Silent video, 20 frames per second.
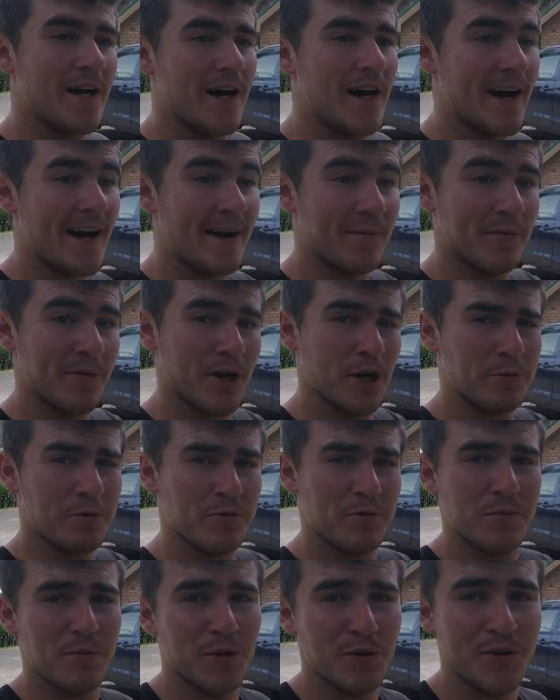Got a bit of a
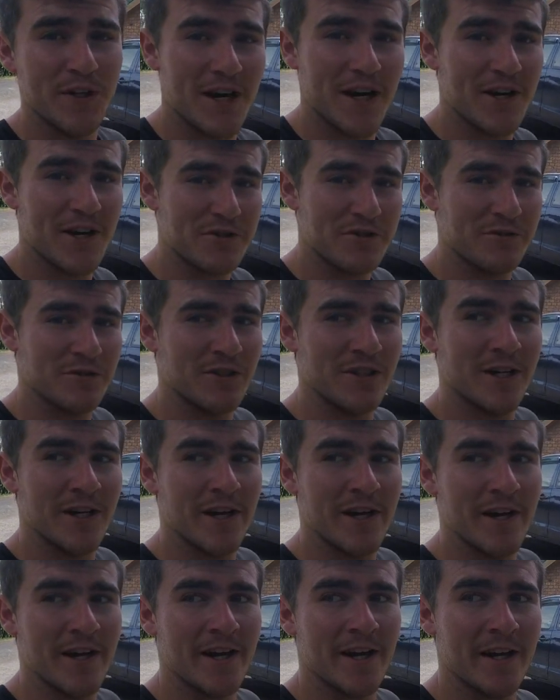montage of it
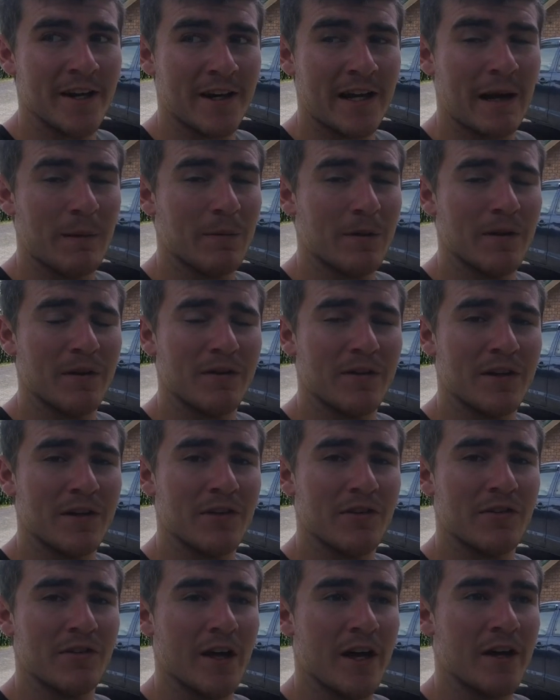and a couple of other
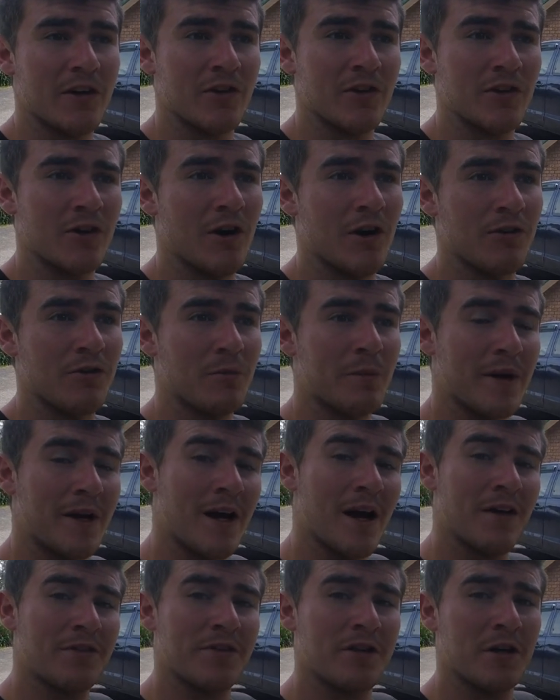things that you guys have been
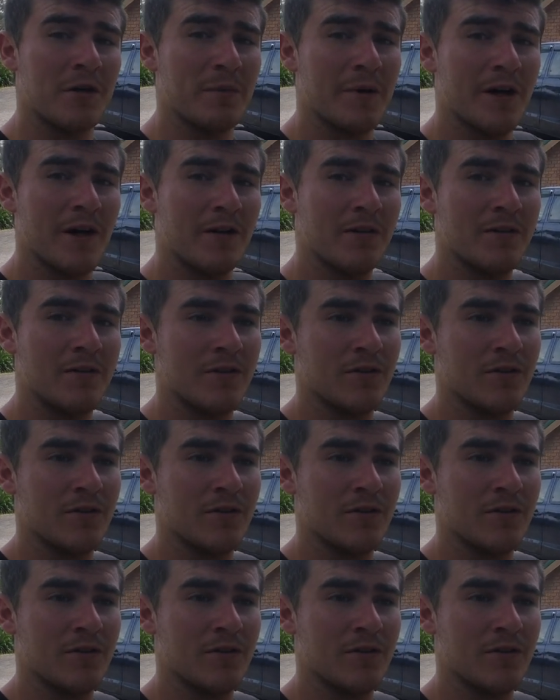asking about.